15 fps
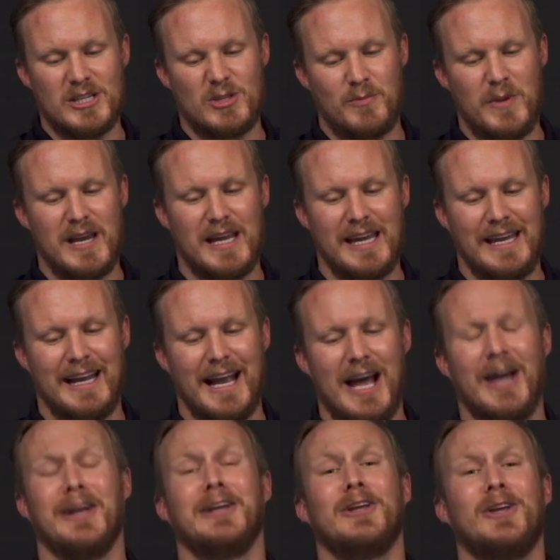speaking,
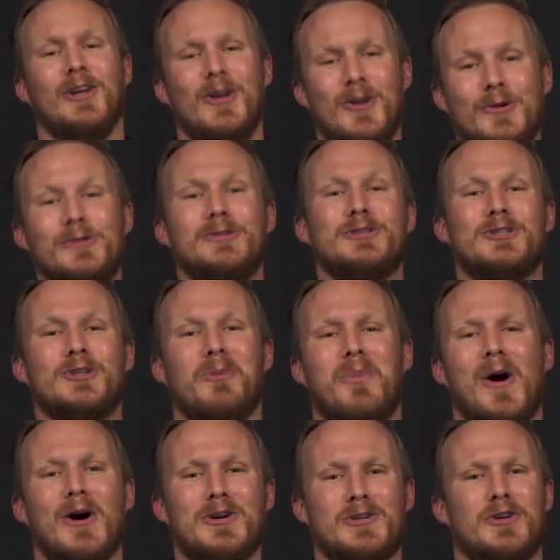a huge
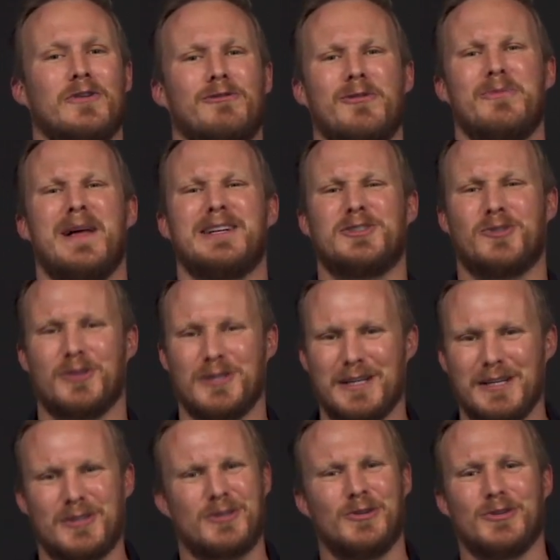departure from that
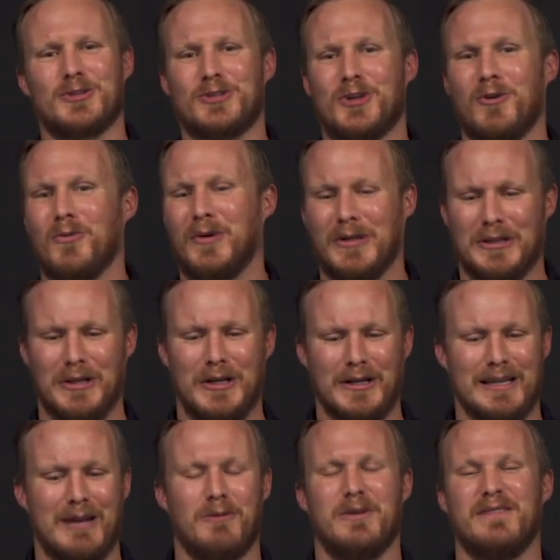traditional Sherwood look
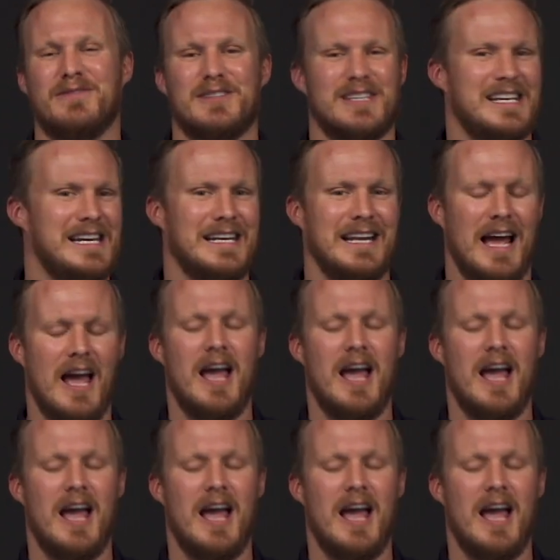that we've seen